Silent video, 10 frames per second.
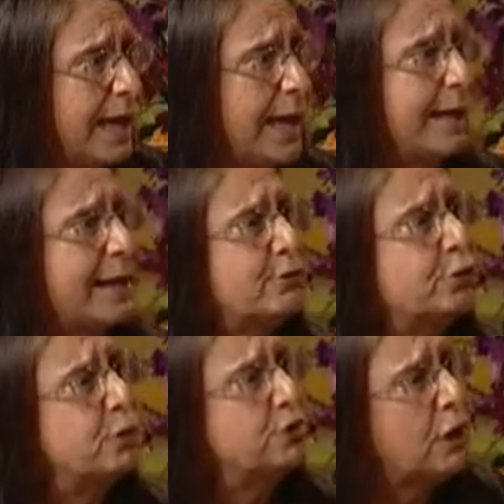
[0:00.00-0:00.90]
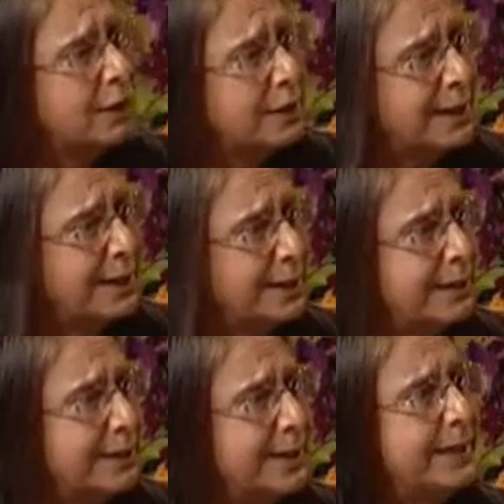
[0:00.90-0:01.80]
And as a result, then,
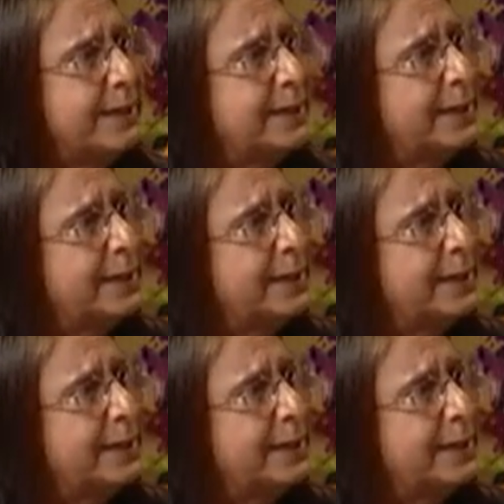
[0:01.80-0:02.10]
they can